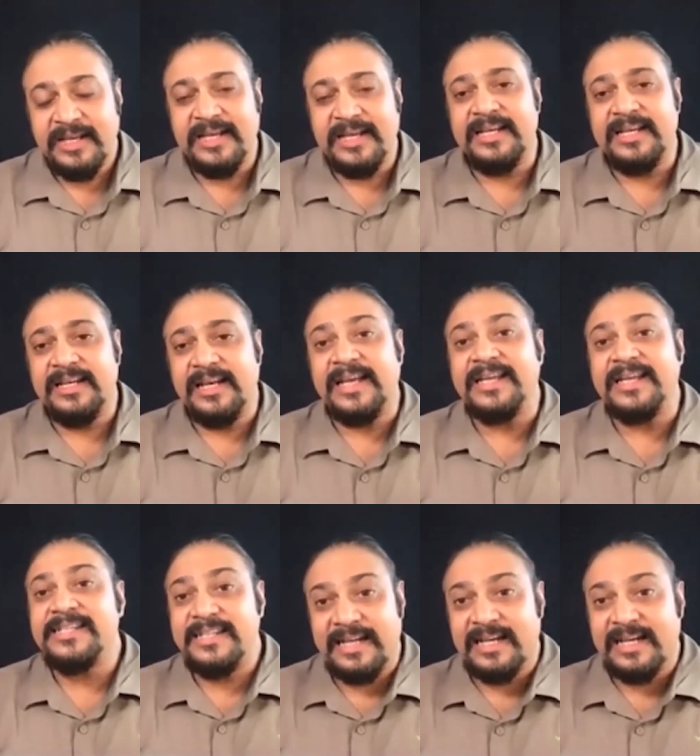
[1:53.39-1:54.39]
in
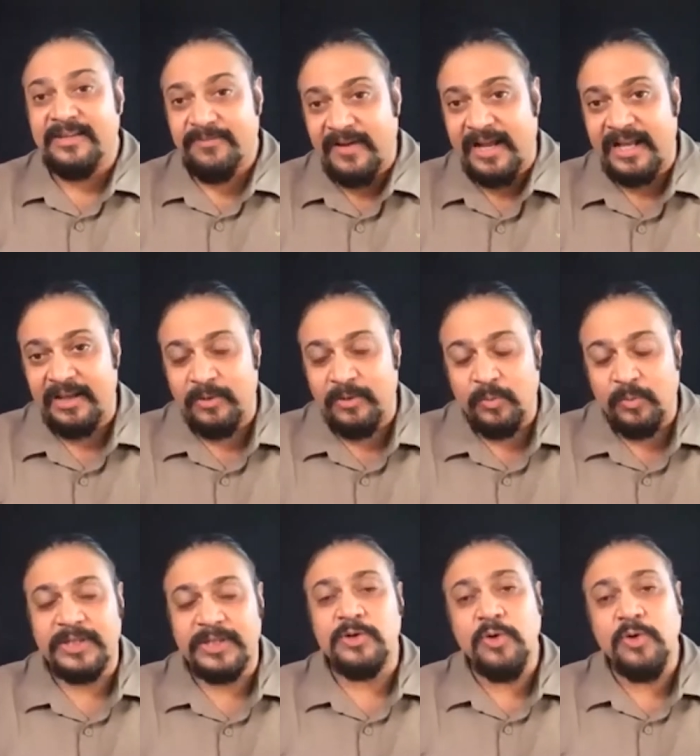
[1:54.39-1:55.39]
1995
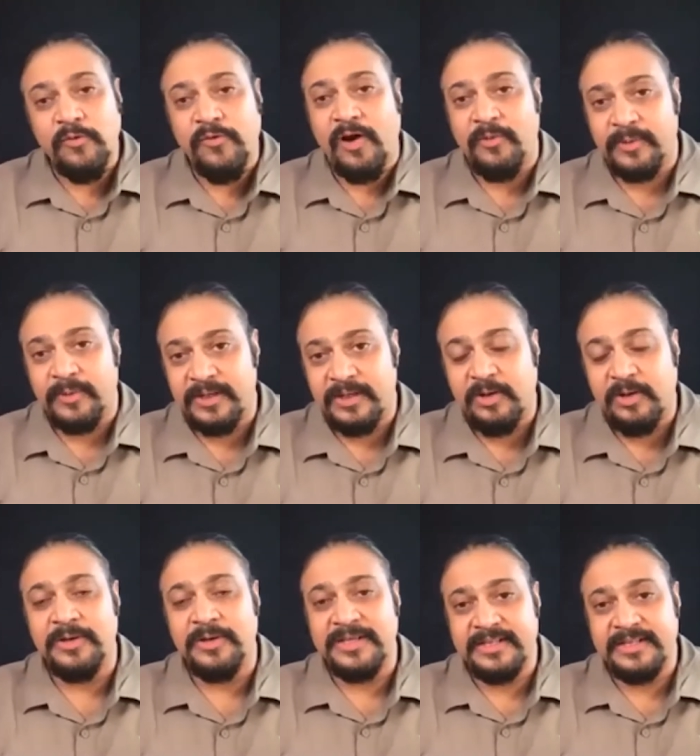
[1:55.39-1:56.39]
with a co-founder
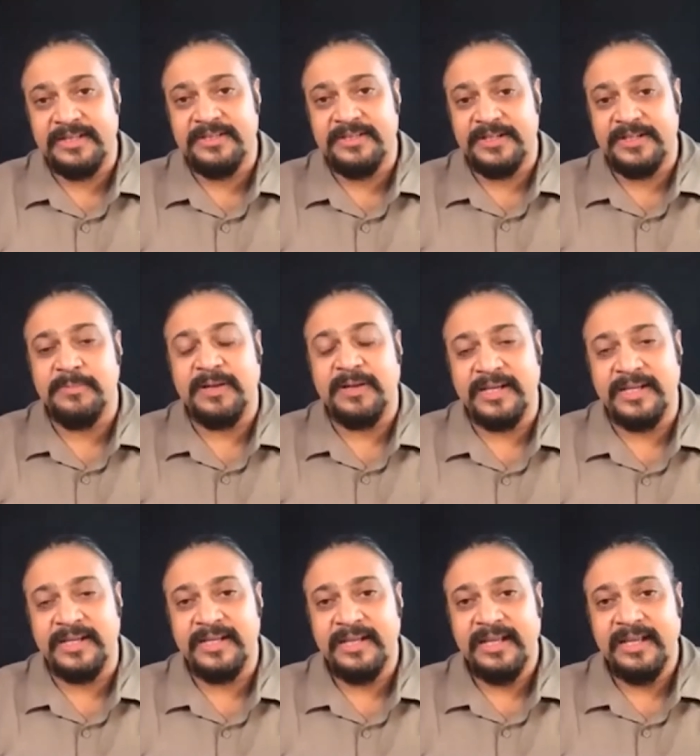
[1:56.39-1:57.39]
called Geeta
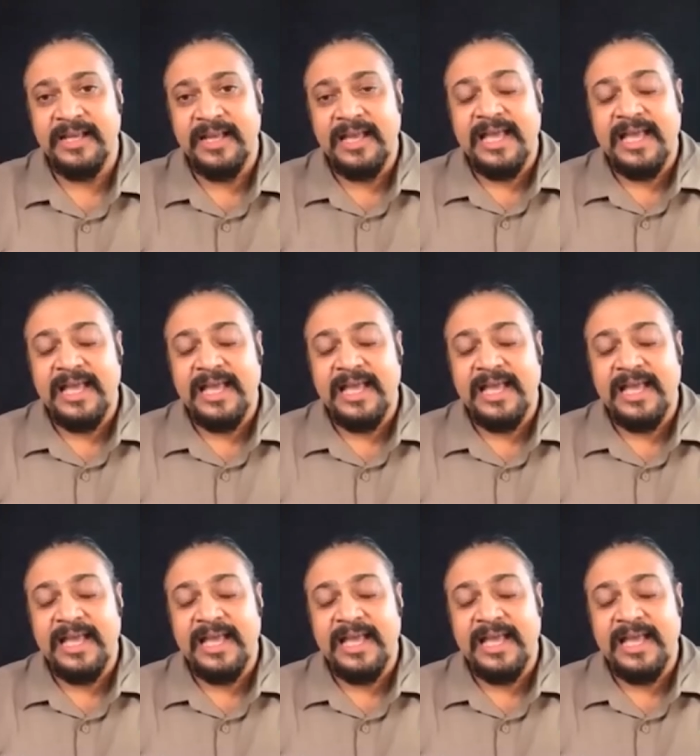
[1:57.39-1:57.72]
Seshamani.